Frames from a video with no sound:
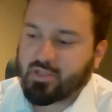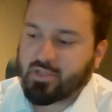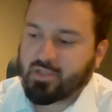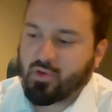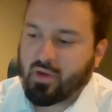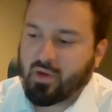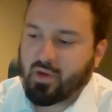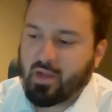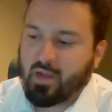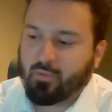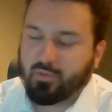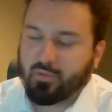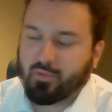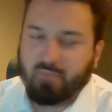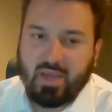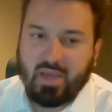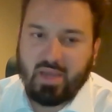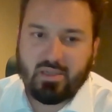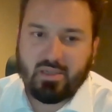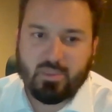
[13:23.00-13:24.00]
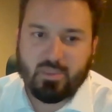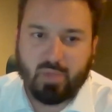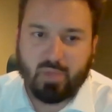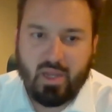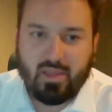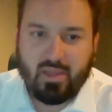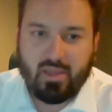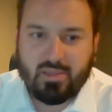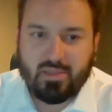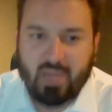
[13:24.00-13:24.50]
Started out with maintenance
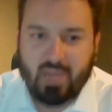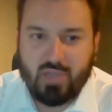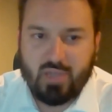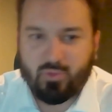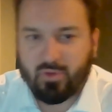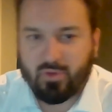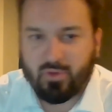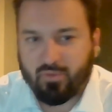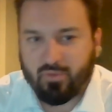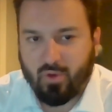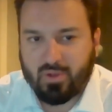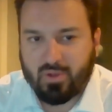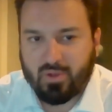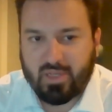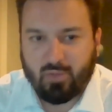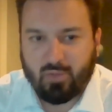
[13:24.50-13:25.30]
planning and scheduling for our